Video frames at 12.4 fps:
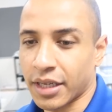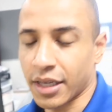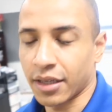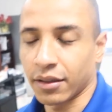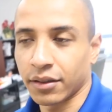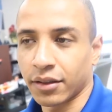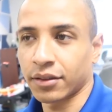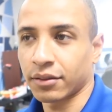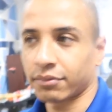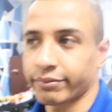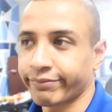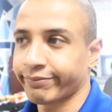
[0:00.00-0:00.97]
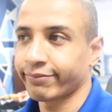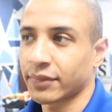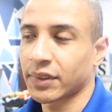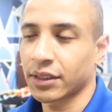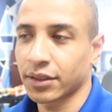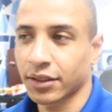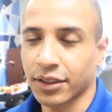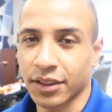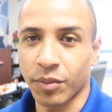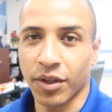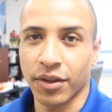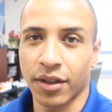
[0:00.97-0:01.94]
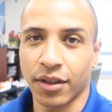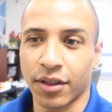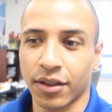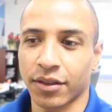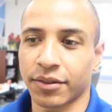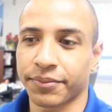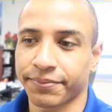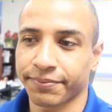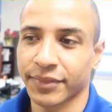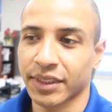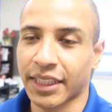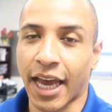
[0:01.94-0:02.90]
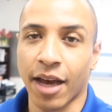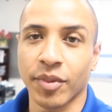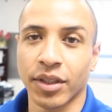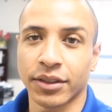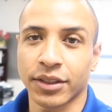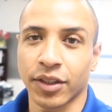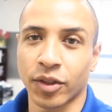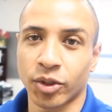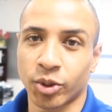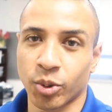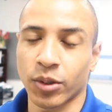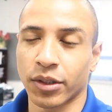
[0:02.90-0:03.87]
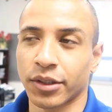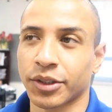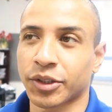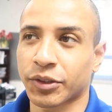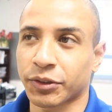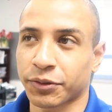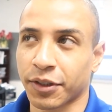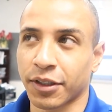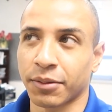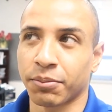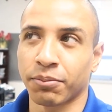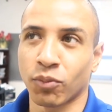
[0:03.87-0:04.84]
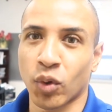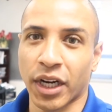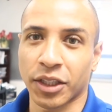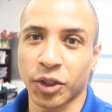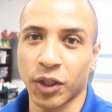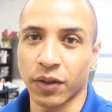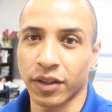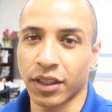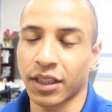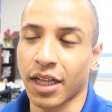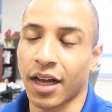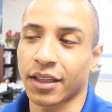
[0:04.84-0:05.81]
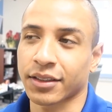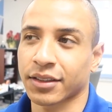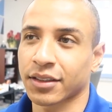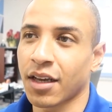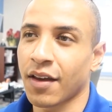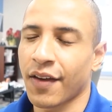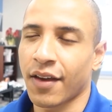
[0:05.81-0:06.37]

in some of the cabinets and the drawers from when I took over the class.